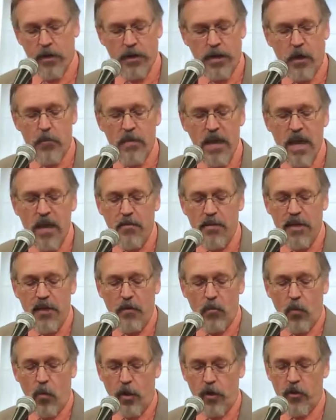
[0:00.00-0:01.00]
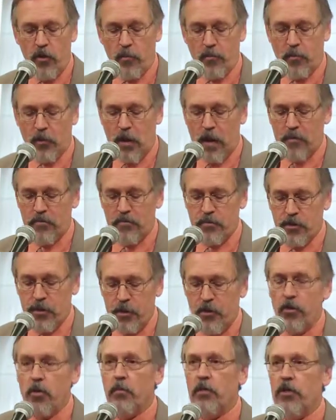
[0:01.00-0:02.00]
Now, maybe one of the problems
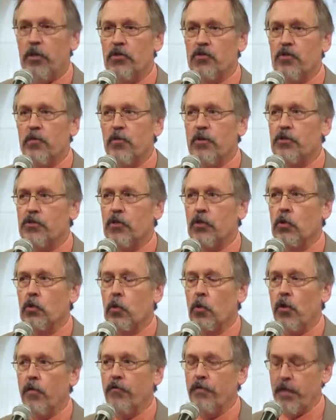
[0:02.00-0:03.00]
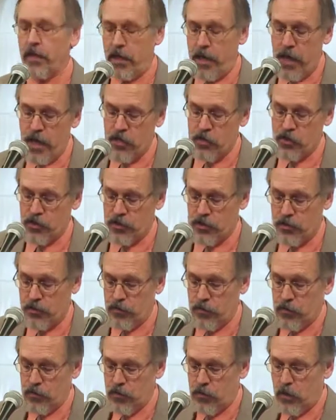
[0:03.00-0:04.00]
in humanism is the
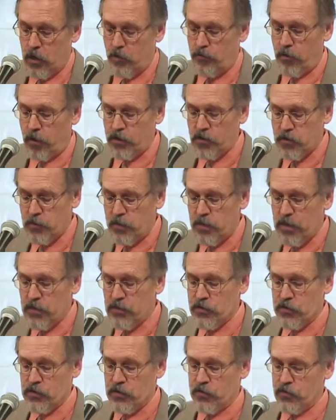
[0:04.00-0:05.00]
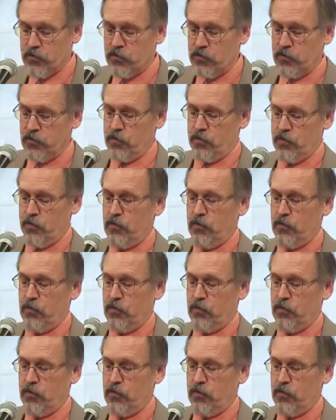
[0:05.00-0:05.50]
glorification of our species,